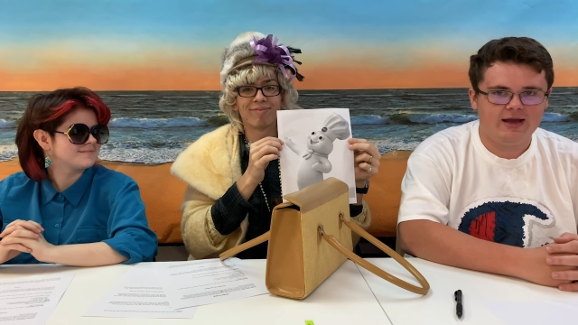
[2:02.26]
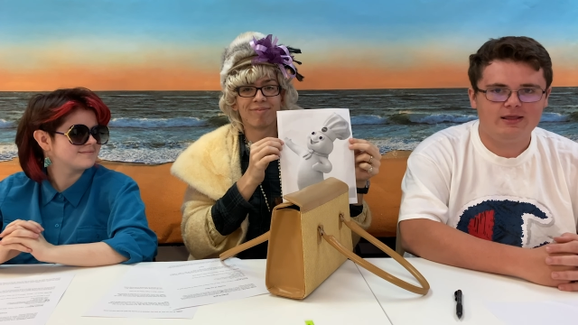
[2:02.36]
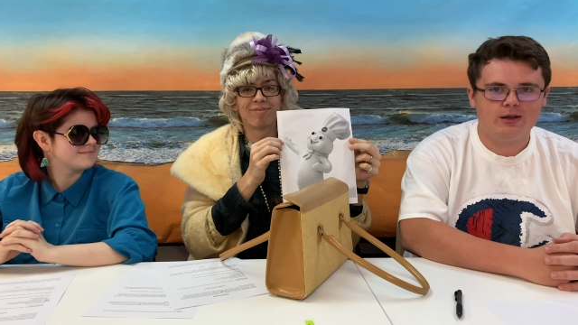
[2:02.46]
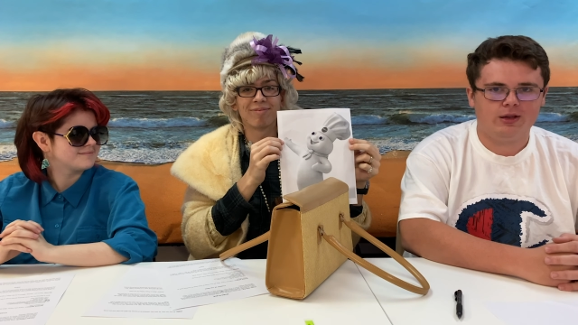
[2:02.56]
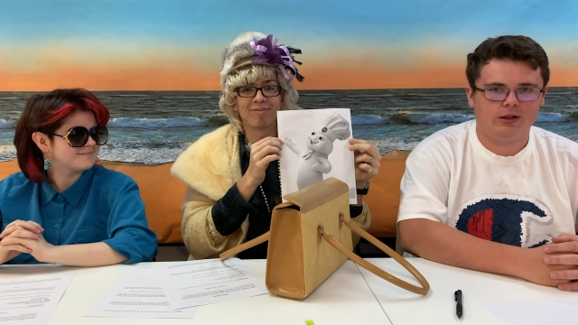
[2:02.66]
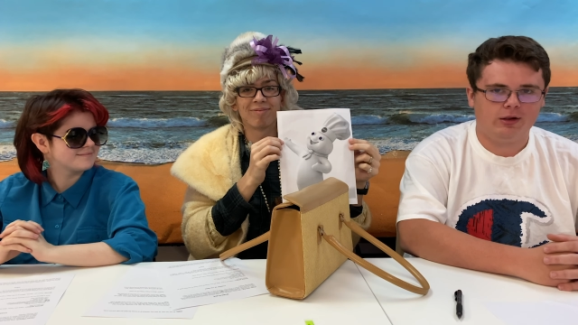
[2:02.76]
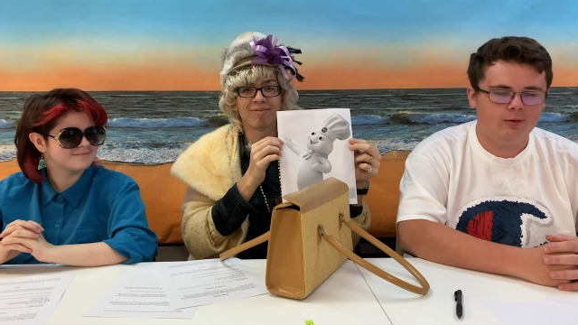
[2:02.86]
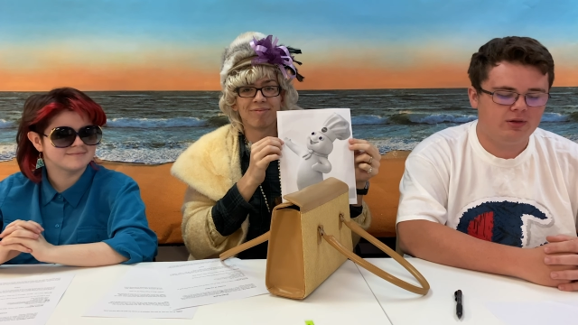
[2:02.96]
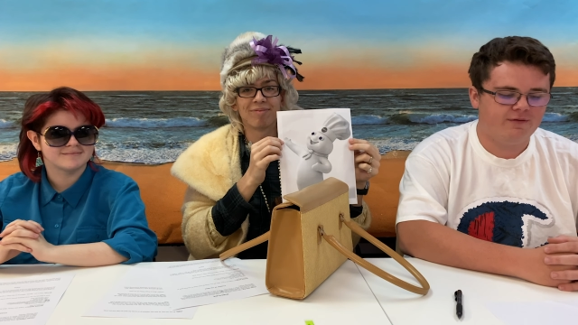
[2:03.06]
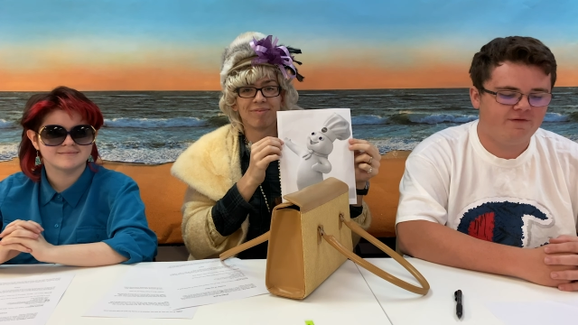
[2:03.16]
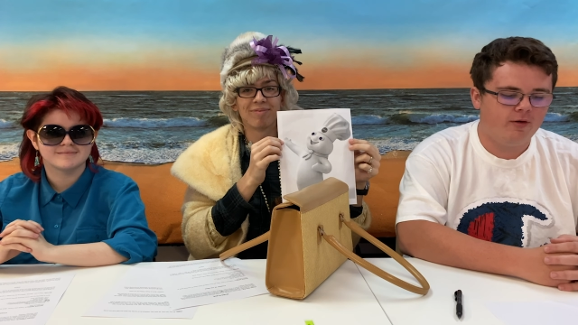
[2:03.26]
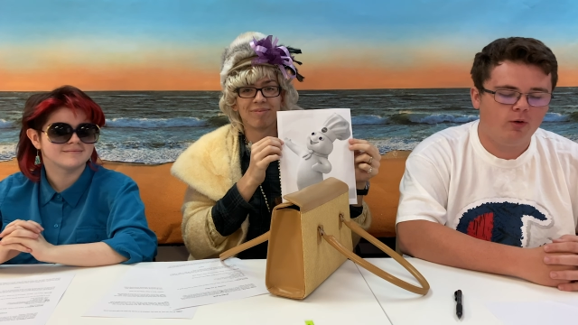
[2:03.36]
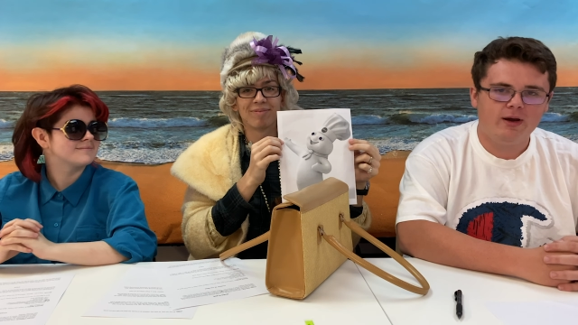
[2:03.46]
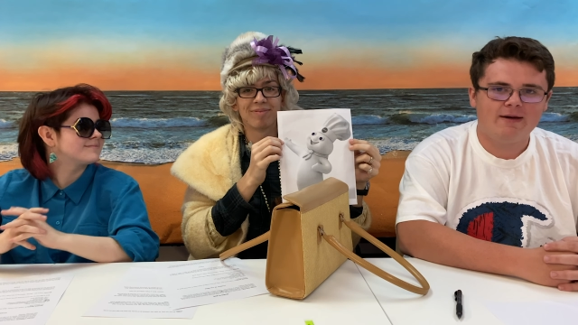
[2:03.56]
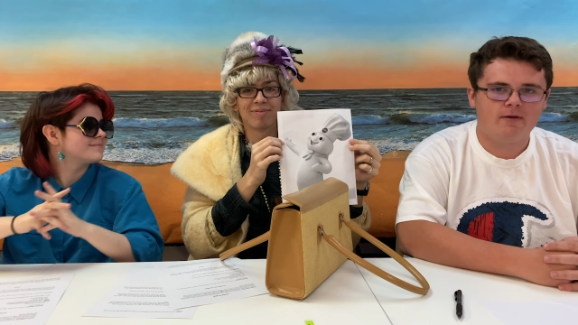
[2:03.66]
Speaker 1: in this exclusive photo
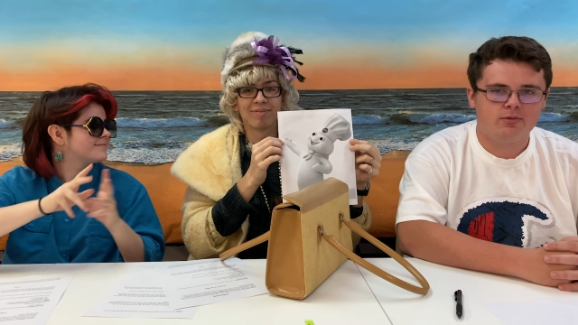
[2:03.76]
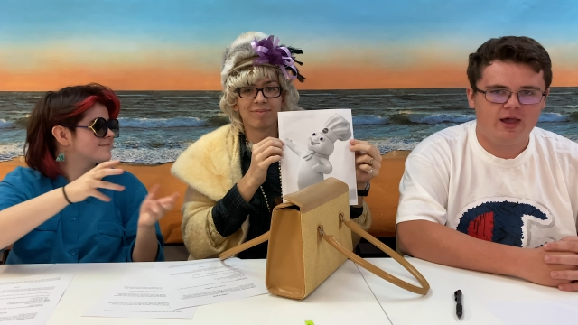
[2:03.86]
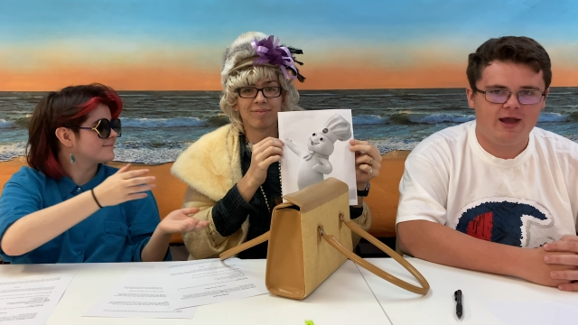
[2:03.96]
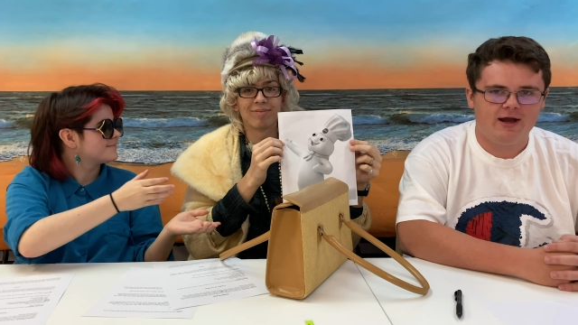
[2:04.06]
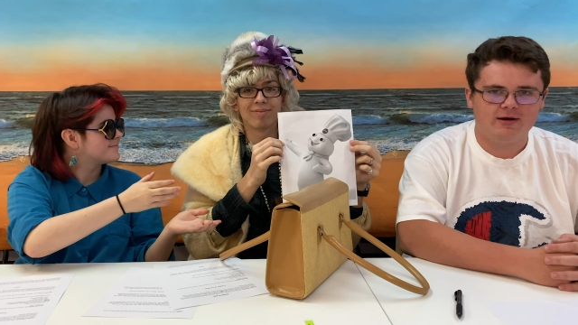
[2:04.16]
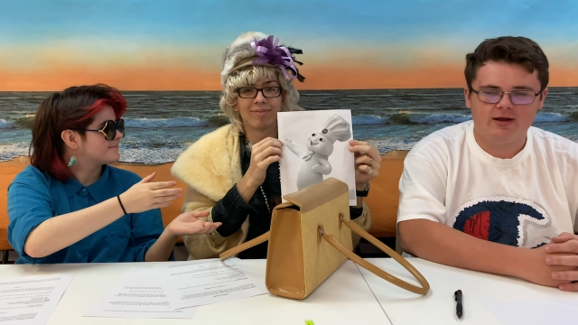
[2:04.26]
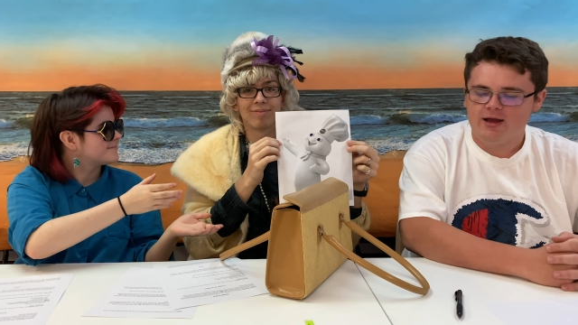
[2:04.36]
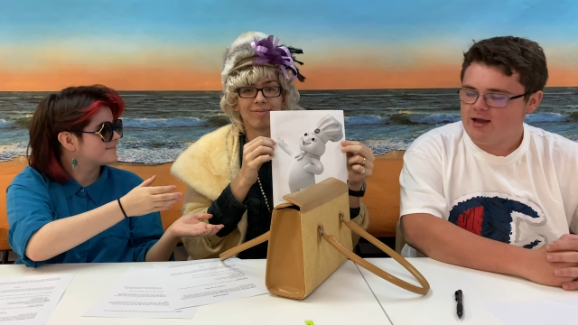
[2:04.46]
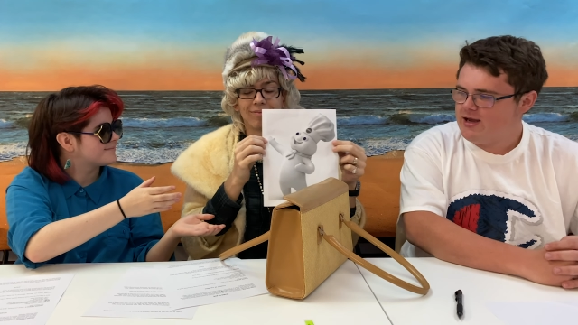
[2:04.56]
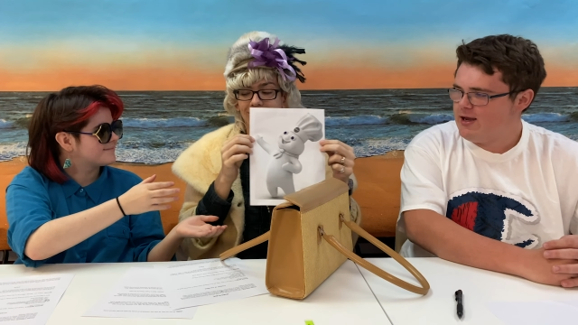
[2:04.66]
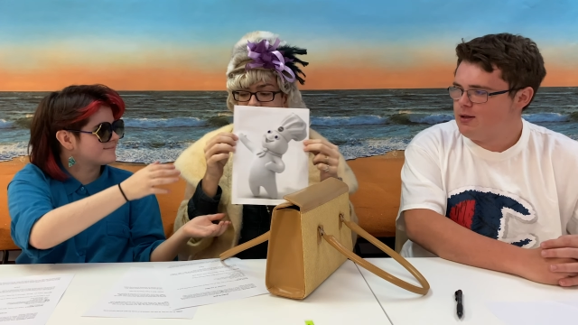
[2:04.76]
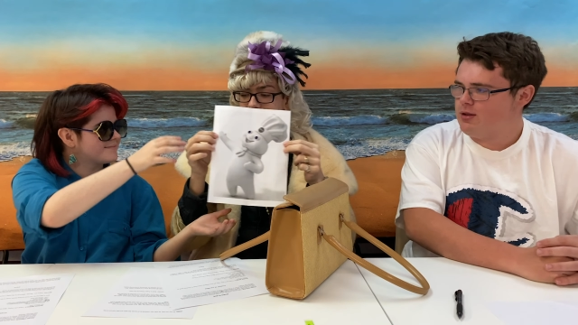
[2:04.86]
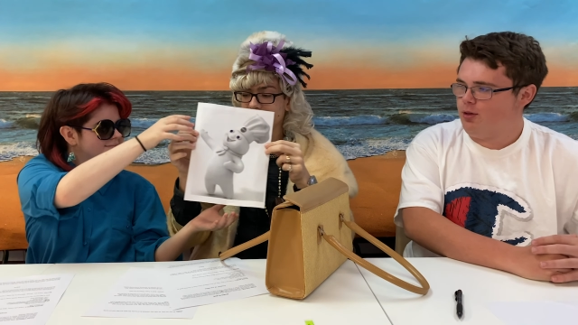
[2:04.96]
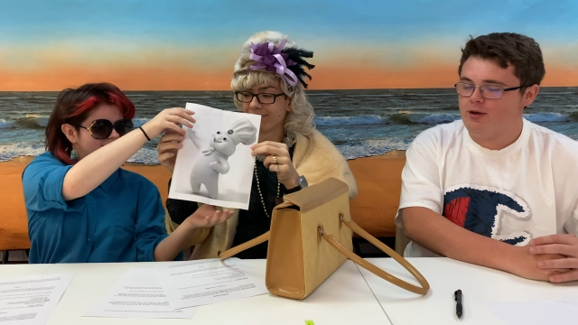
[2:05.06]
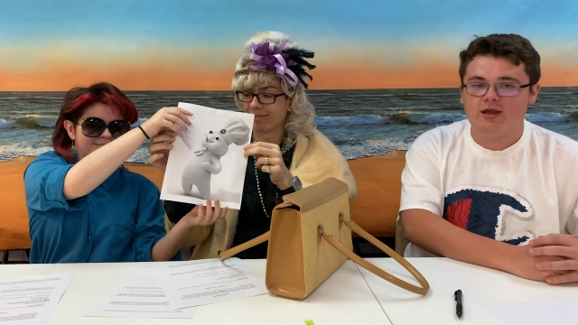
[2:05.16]
we have obtained, he
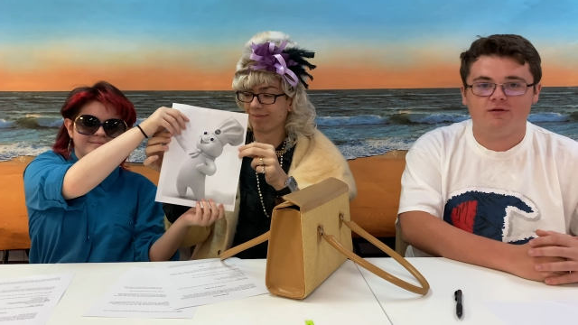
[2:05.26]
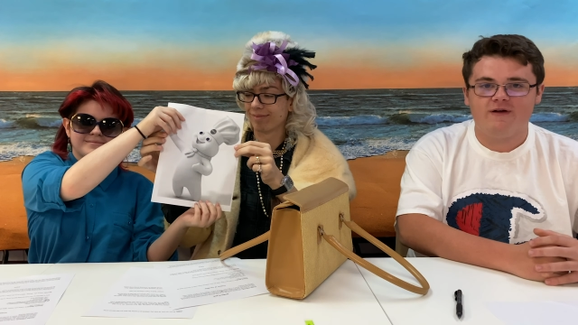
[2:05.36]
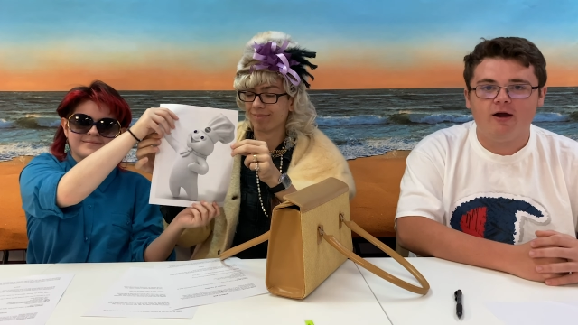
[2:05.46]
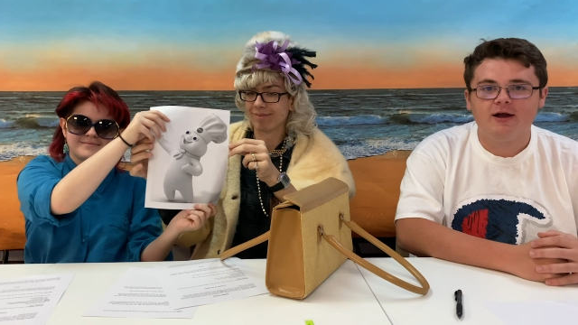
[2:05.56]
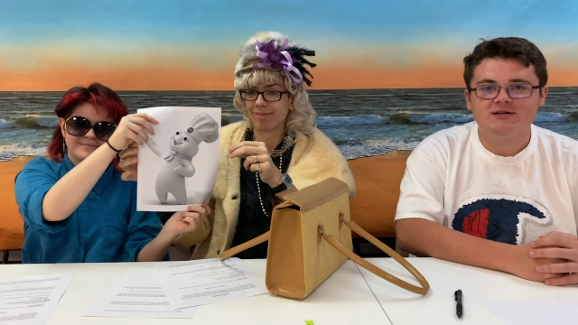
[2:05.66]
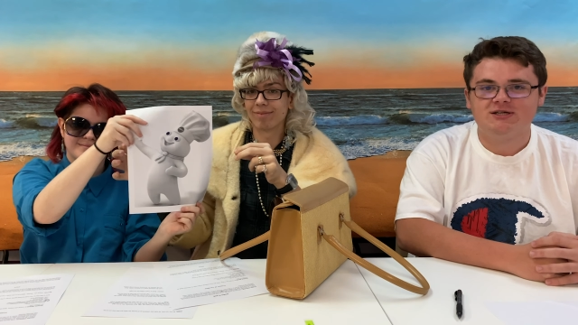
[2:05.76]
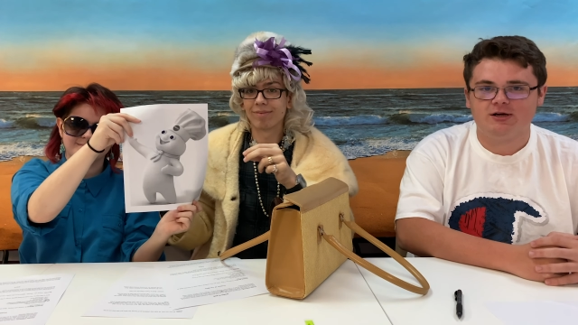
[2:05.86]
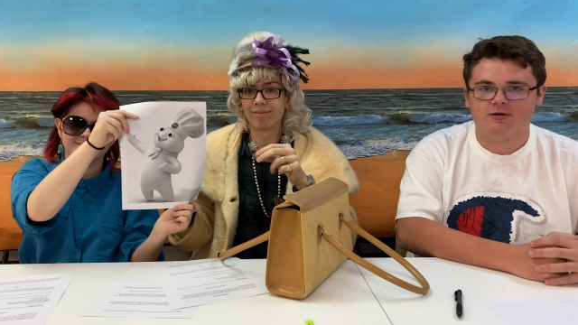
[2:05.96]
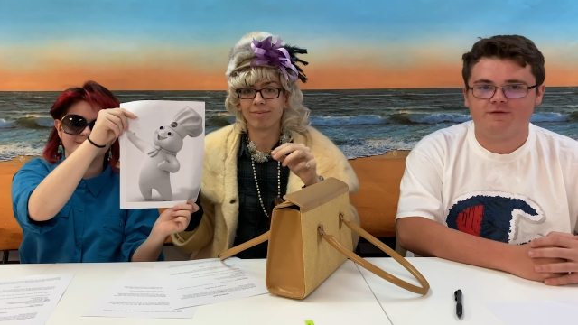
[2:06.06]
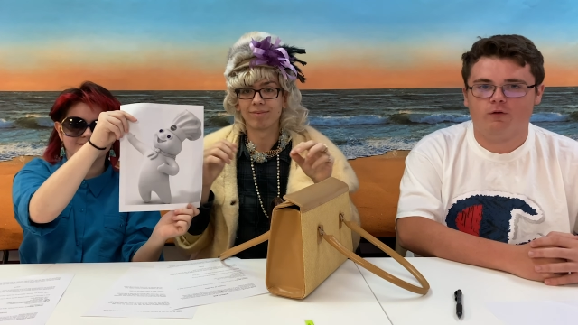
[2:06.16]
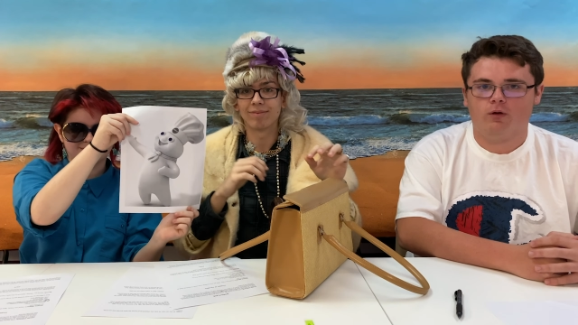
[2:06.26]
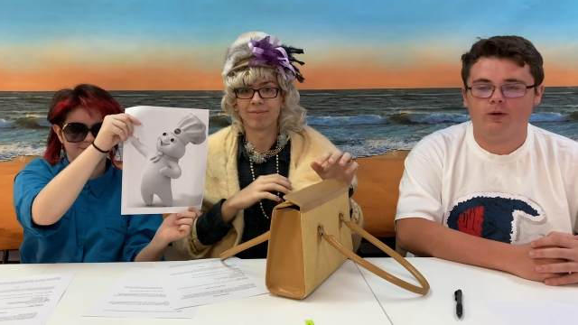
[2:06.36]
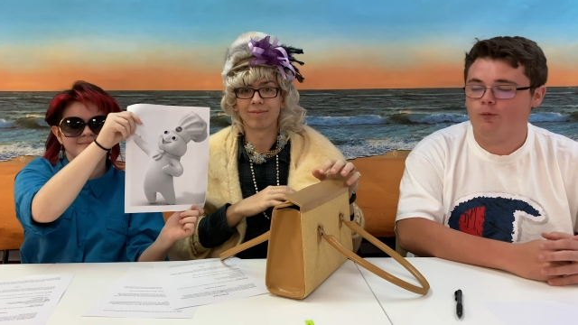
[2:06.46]
is looking very cheerful